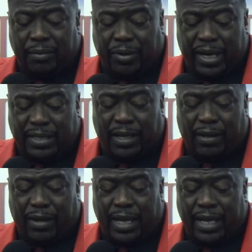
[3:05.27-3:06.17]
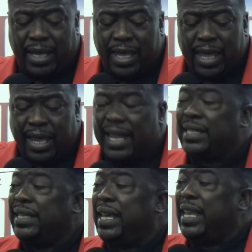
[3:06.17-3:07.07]
Praise the Lord. And I
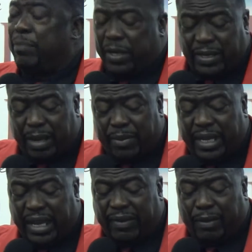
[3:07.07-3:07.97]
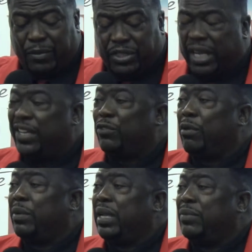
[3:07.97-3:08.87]
say that because I believe I'm going to share this
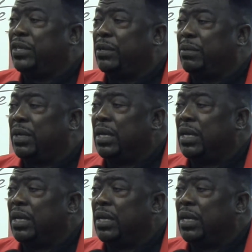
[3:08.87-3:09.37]
word with him too.